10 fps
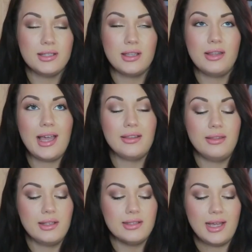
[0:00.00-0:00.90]
So you had
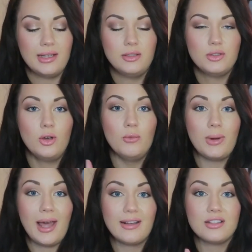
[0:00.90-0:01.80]
the standard sort of
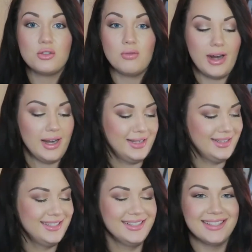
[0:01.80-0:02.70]
blacks,
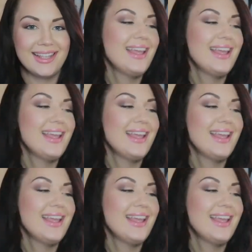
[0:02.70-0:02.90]
greys.